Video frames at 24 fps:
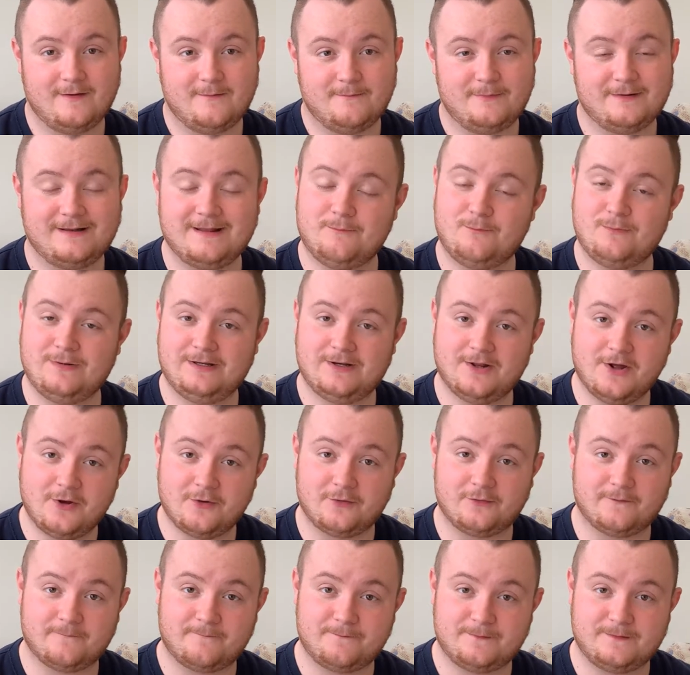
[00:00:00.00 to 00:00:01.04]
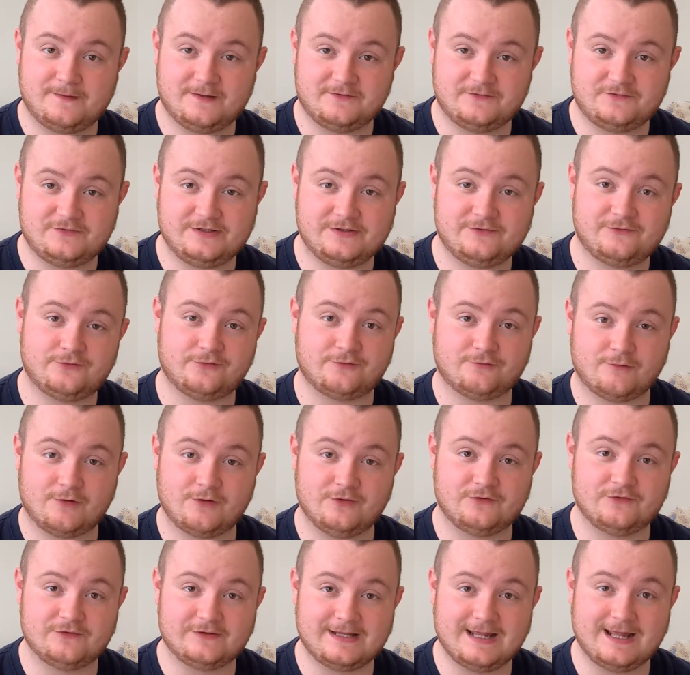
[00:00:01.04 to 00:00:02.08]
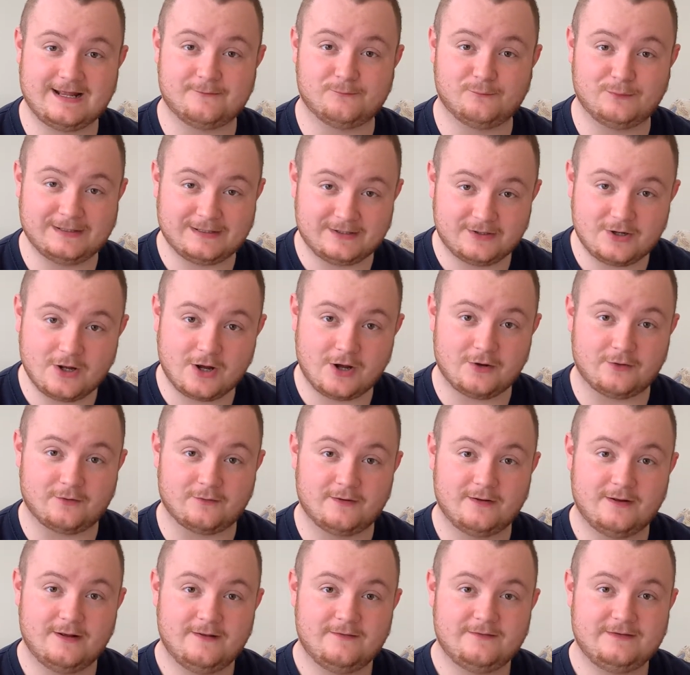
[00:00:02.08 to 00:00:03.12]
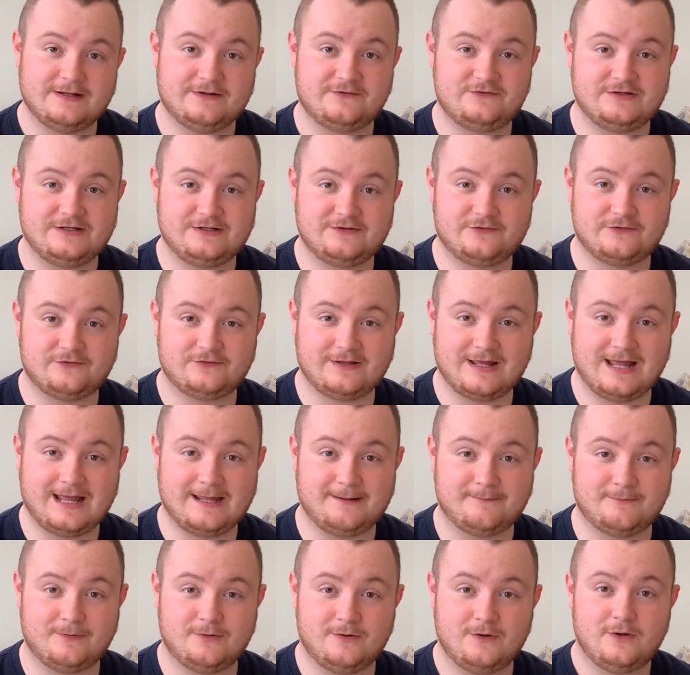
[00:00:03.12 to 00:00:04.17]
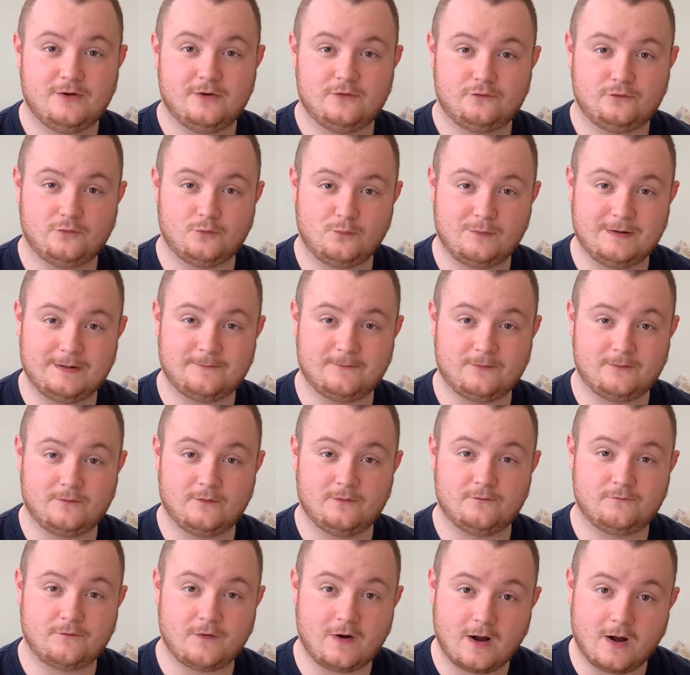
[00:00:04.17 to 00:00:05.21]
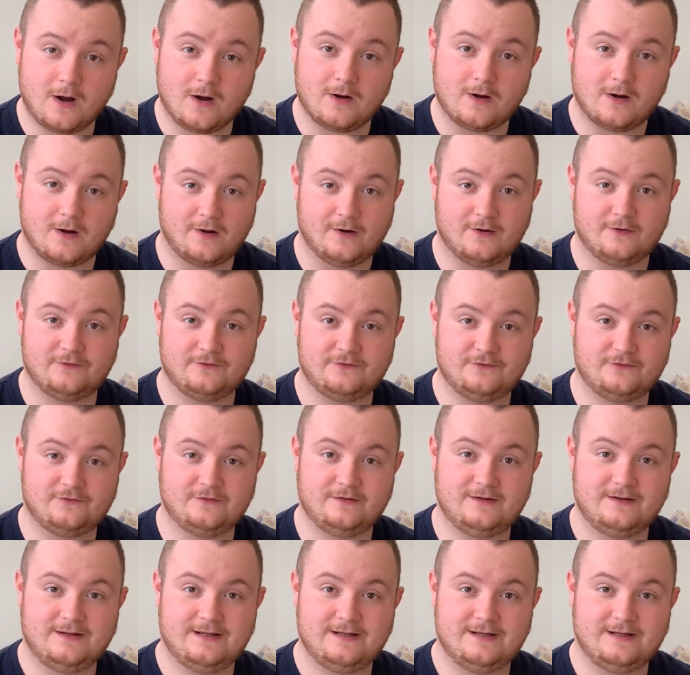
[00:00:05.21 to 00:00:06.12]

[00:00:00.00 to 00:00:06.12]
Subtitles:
But then we know that Jesus rose again. We know that Jesus came to win for our hearts.